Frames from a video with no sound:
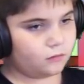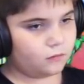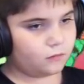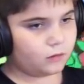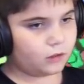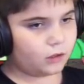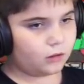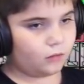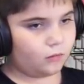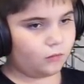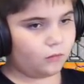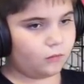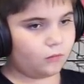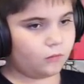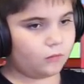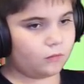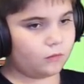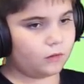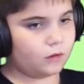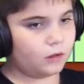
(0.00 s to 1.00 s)
Whoa.
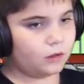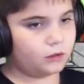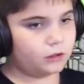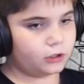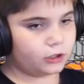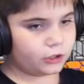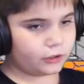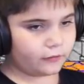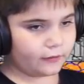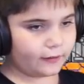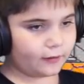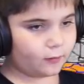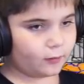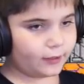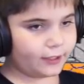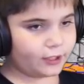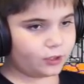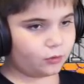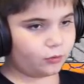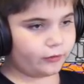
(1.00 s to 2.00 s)
There's like
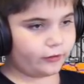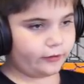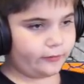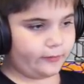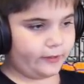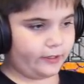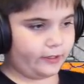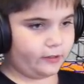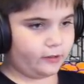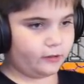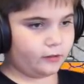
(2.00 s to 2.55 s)
running towards me.